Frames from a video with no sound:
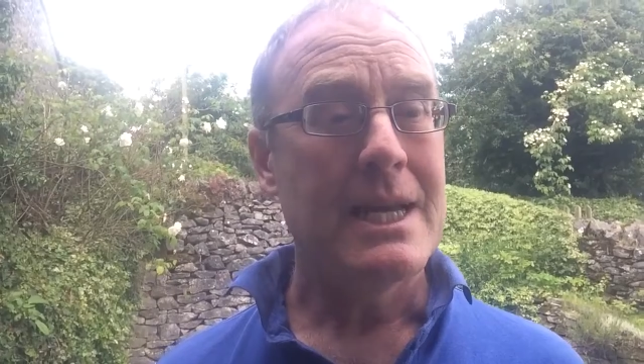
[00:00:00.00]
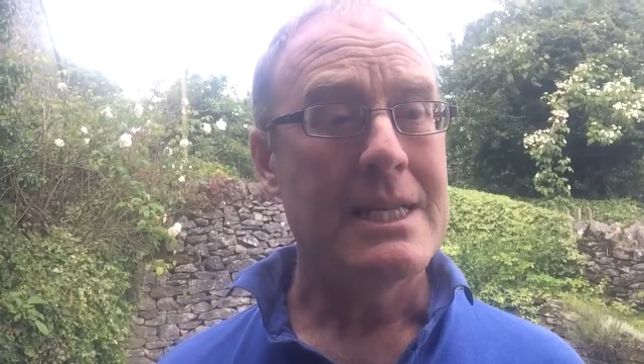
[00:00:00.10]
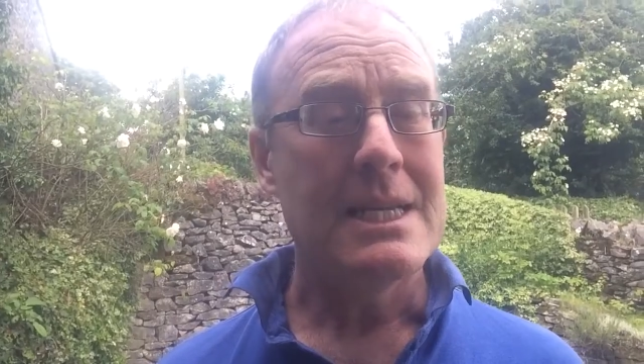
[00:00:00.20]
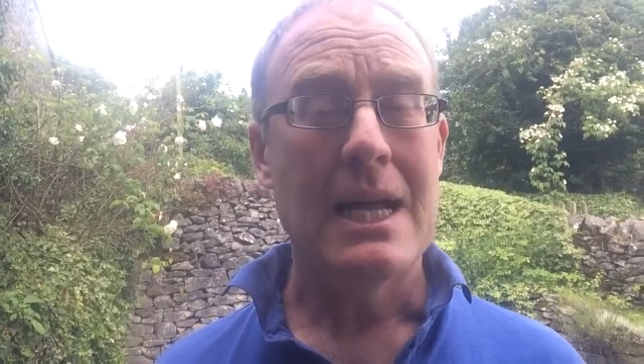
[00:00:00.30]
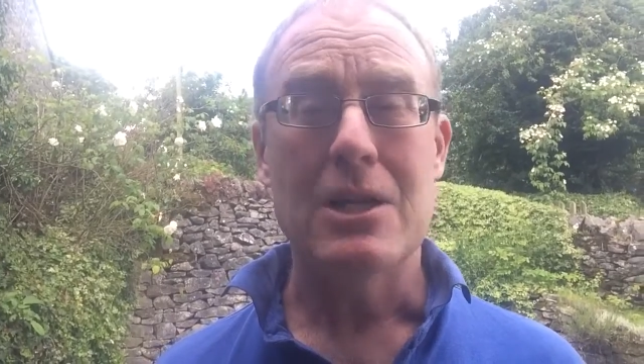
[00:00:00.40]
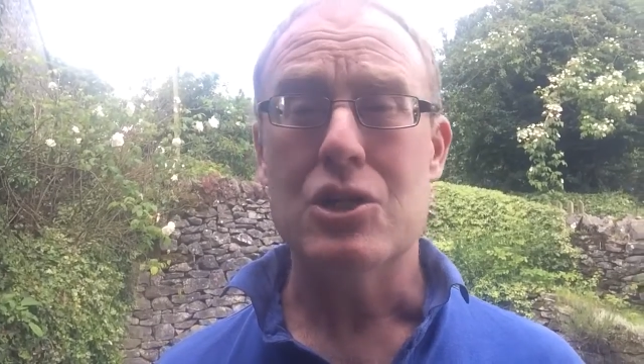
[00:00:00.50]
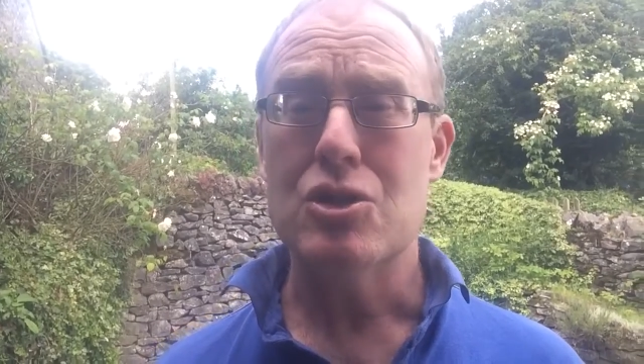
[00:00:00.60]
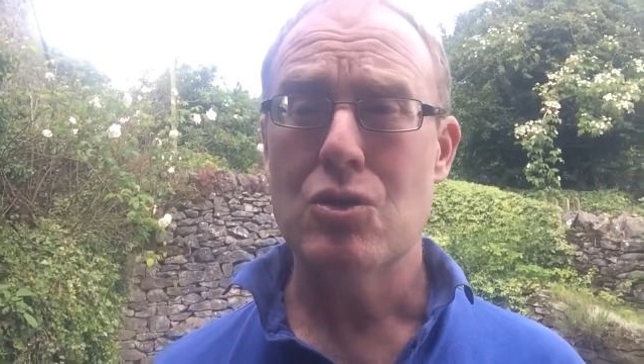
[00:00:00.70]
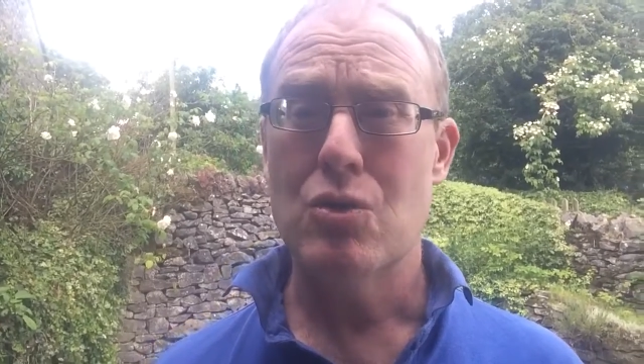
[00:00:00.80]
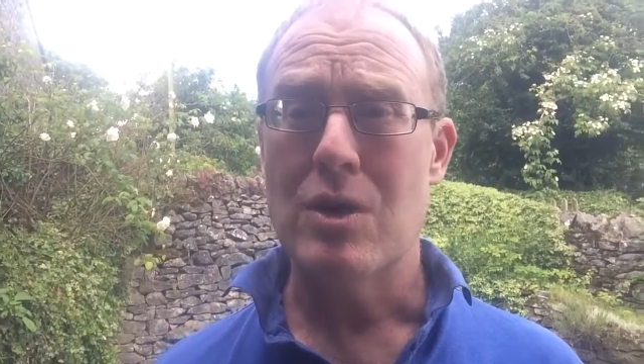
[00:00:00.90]
they tell a
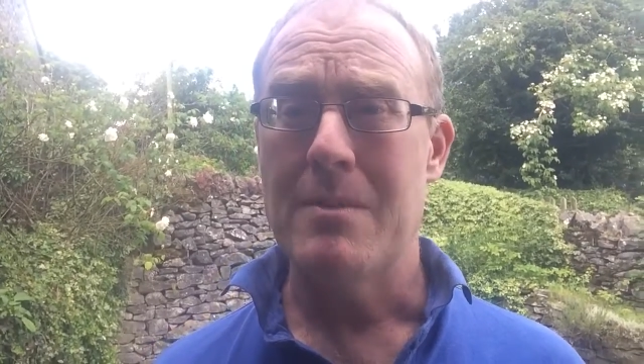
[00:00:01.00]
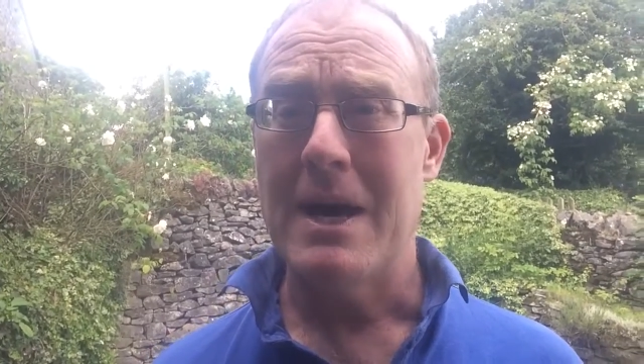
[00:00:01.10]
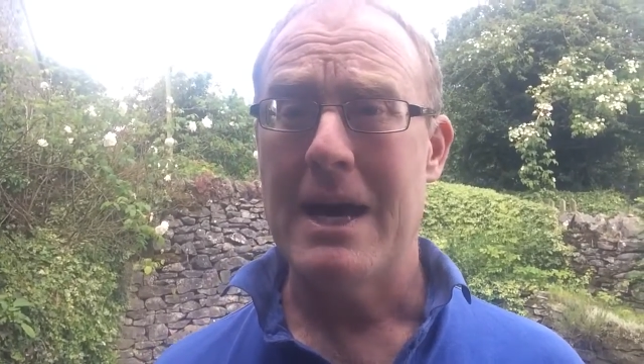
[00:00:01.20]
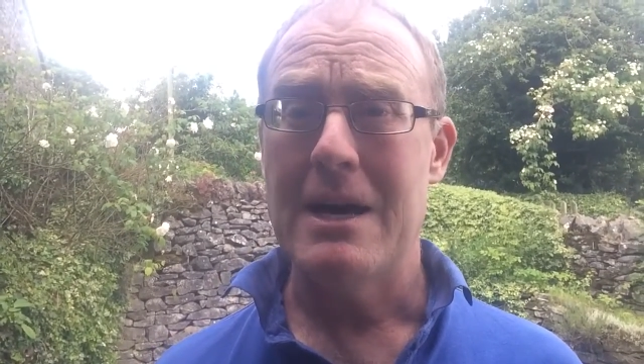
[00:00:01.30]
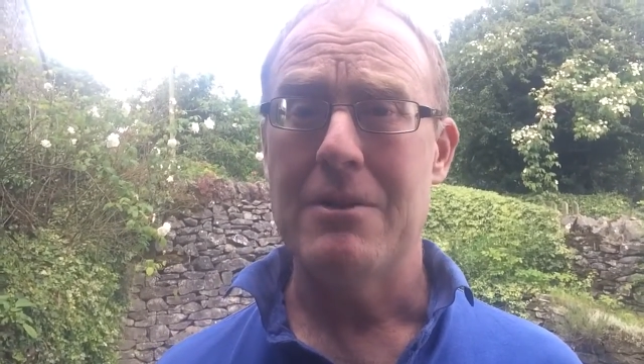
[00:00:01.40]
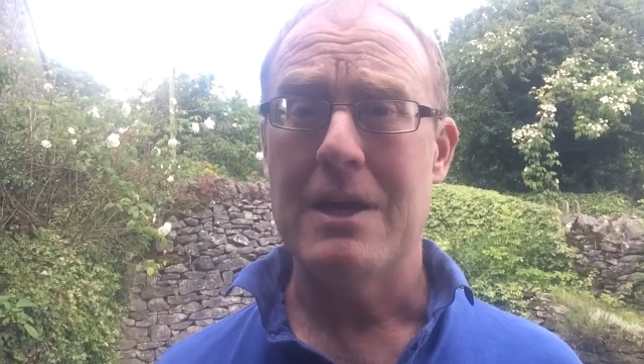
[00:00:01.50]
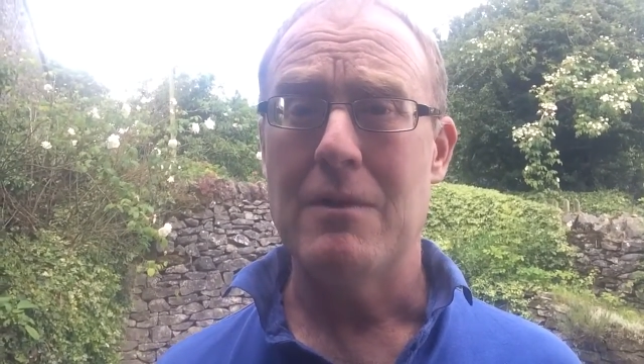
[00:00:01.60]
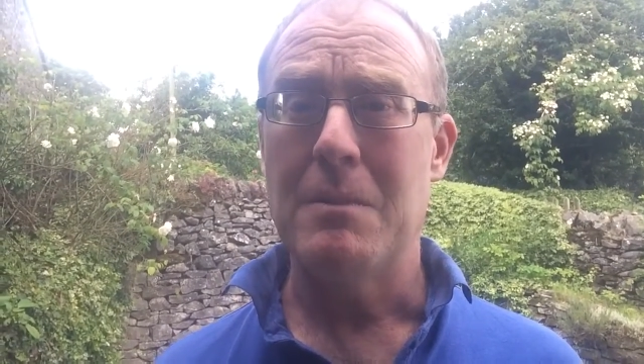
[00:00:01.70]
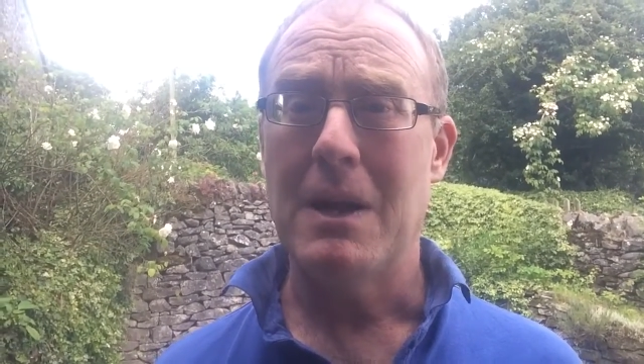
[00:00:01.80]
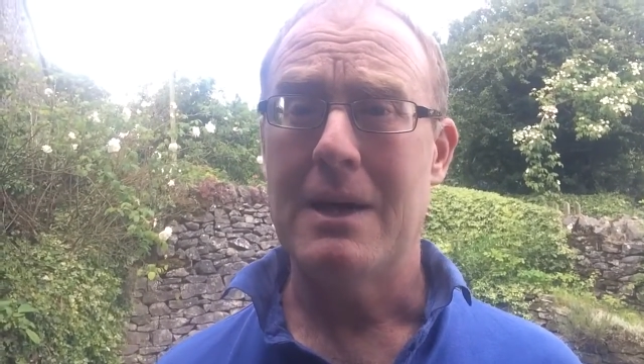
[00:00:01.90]
story about how
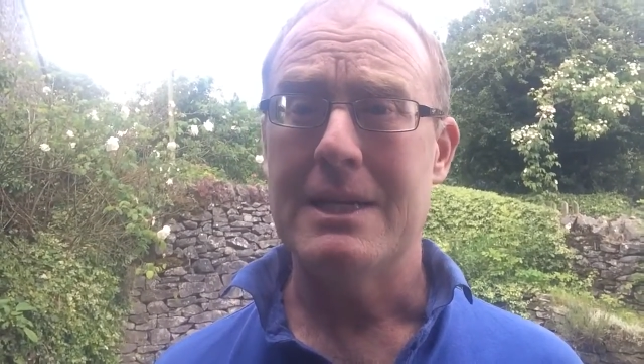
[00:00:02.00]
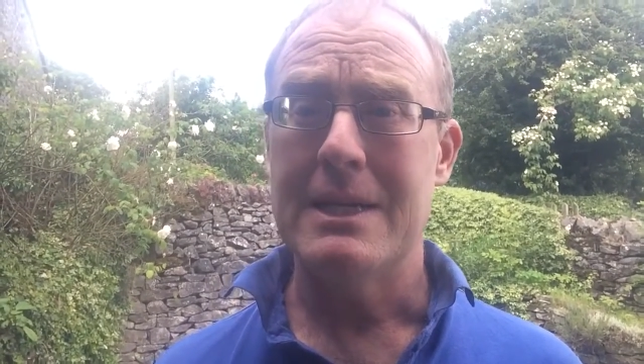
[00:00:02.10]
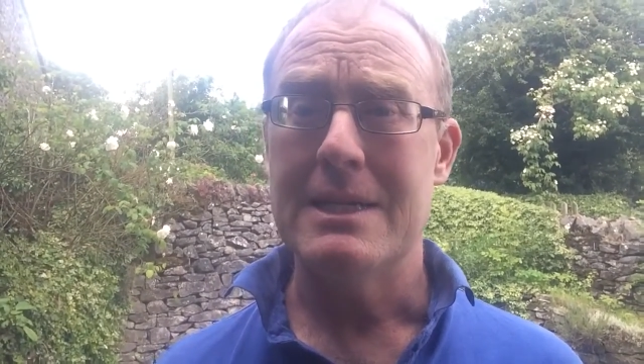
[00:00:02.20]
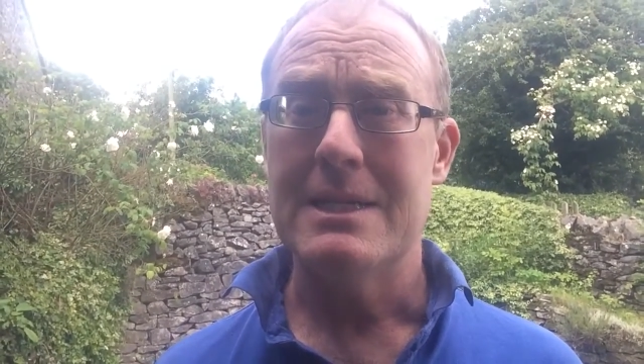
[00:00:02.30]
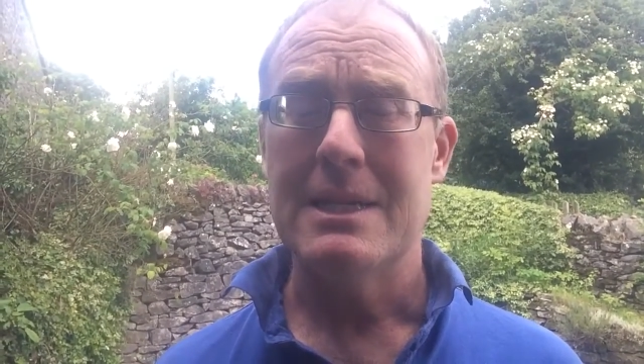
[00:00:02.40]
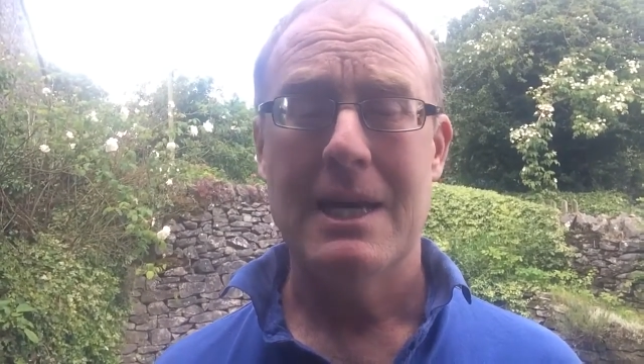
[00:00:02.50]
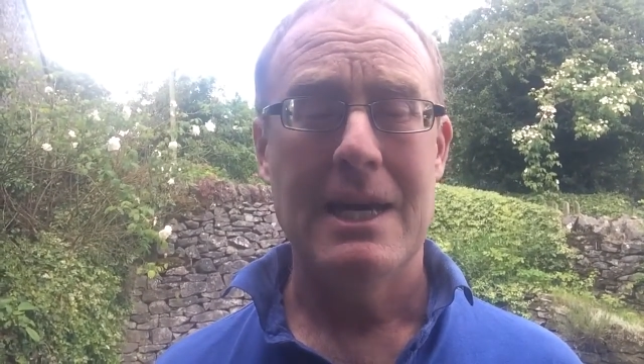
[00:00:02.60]
they've applied it